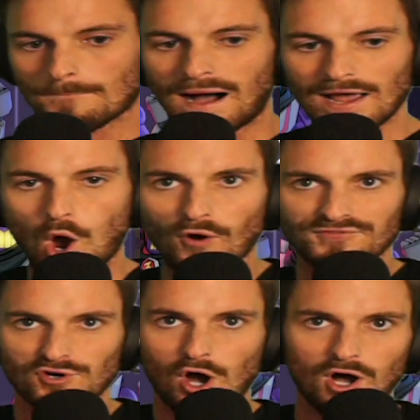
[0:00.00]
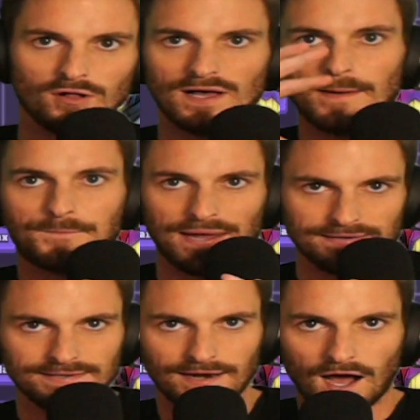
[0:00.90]
my overall
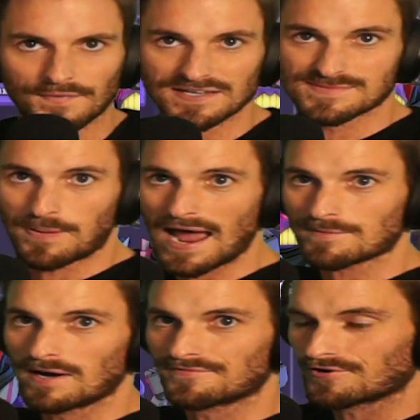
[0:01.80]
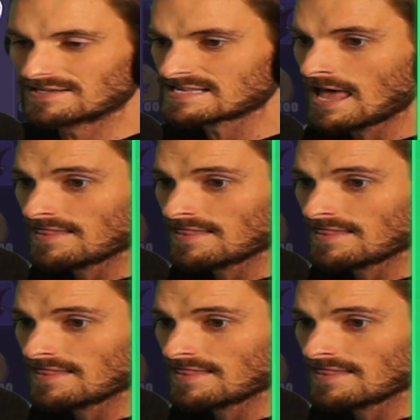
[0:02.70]
opinion on this pack, my friends,